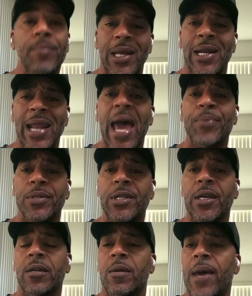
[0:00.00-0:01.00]
but in that
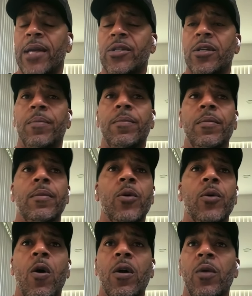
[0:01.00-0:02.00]
particular matchup,
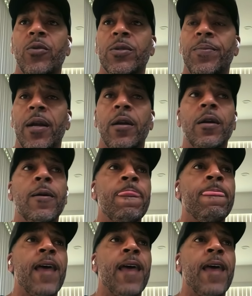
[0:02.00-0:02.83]
Milwaukee was better.